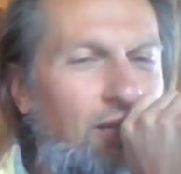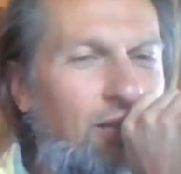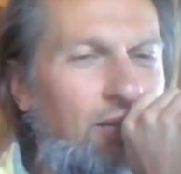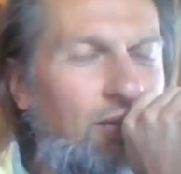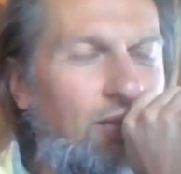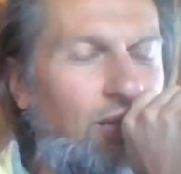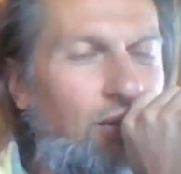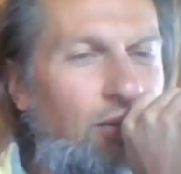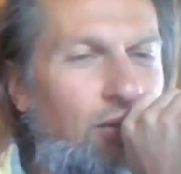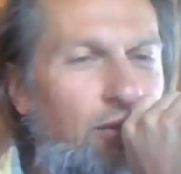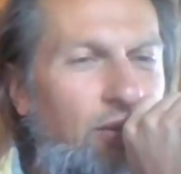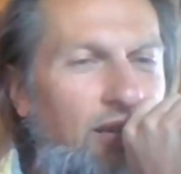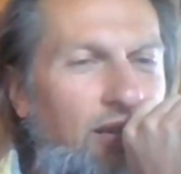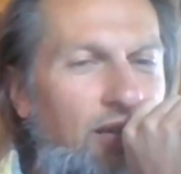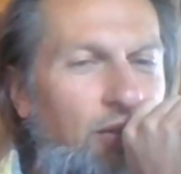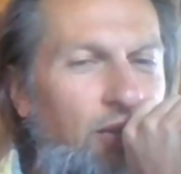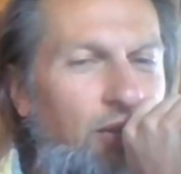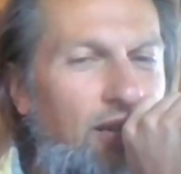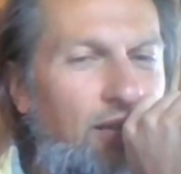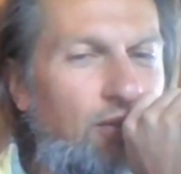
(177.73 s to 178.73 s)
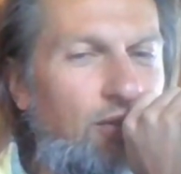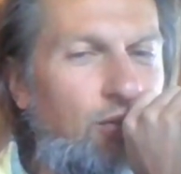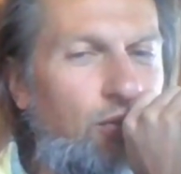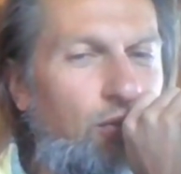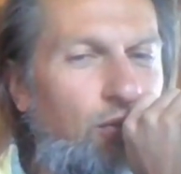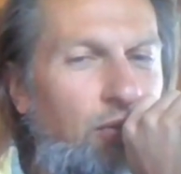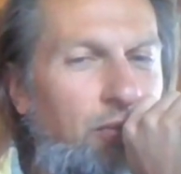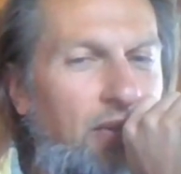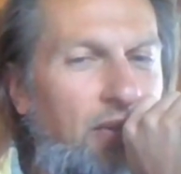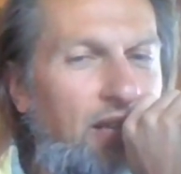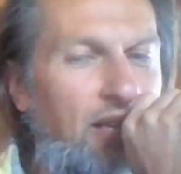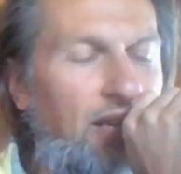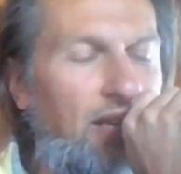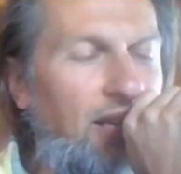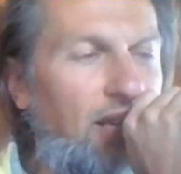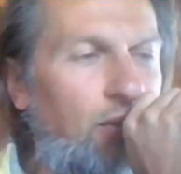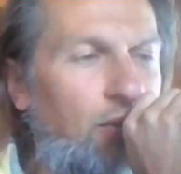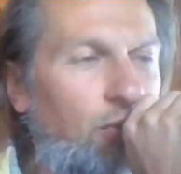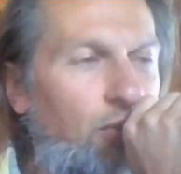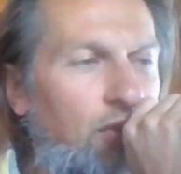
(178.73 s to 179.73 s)
So anyway, so we'll begin
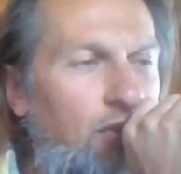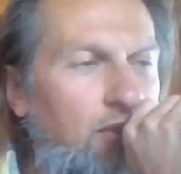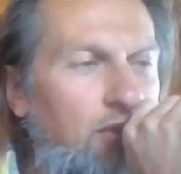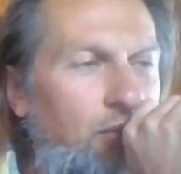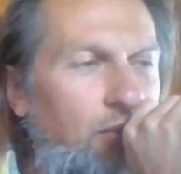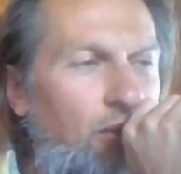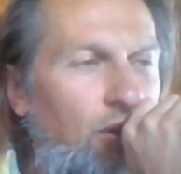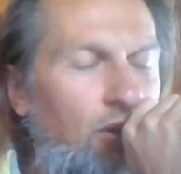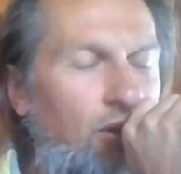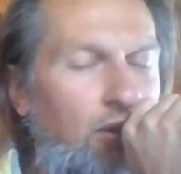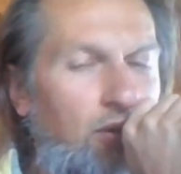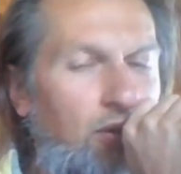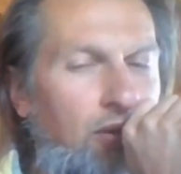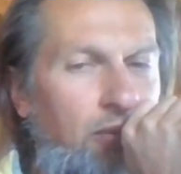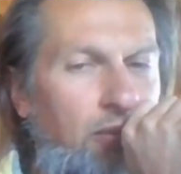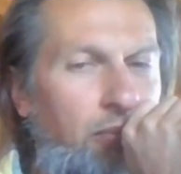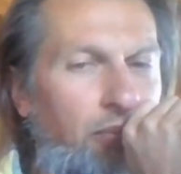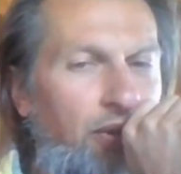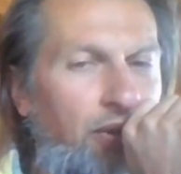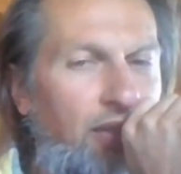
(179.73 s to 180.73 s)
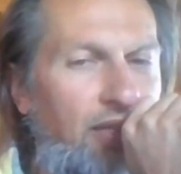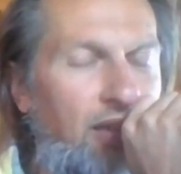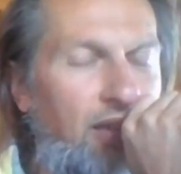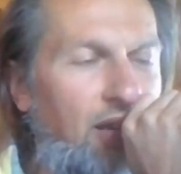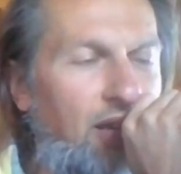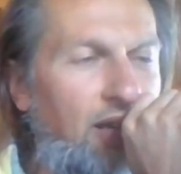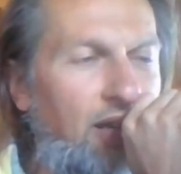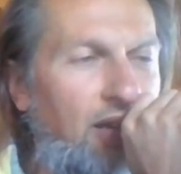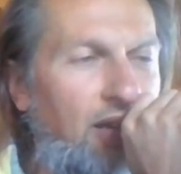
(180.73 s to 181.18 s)
like with a small breathing in and